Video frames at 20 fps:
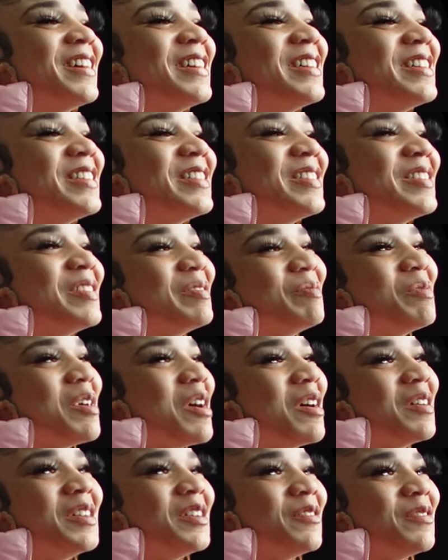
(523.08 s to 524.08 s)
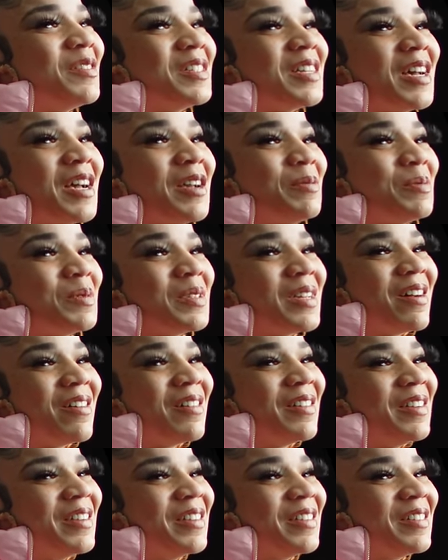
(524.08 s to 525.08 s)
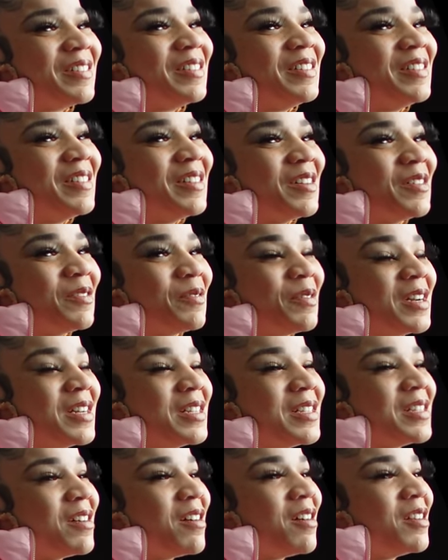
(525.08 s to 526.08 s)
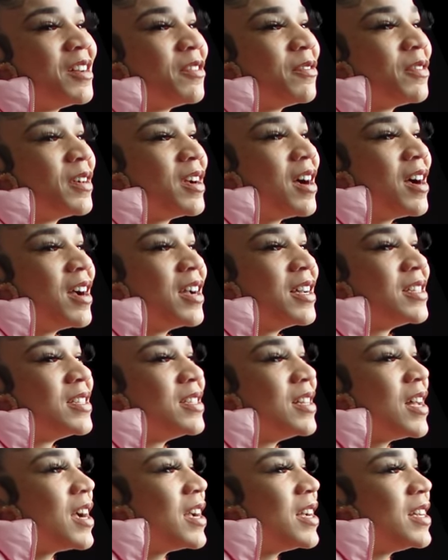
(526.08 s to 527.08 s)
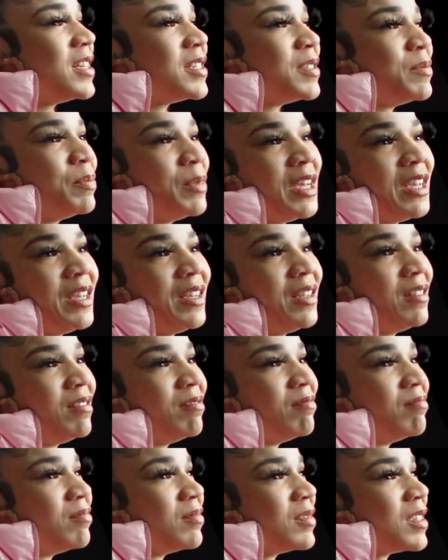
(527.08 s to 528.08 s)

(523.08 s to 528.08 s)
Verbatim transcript: it's all different types out here, you know. Run into all different kinds, nice, mean,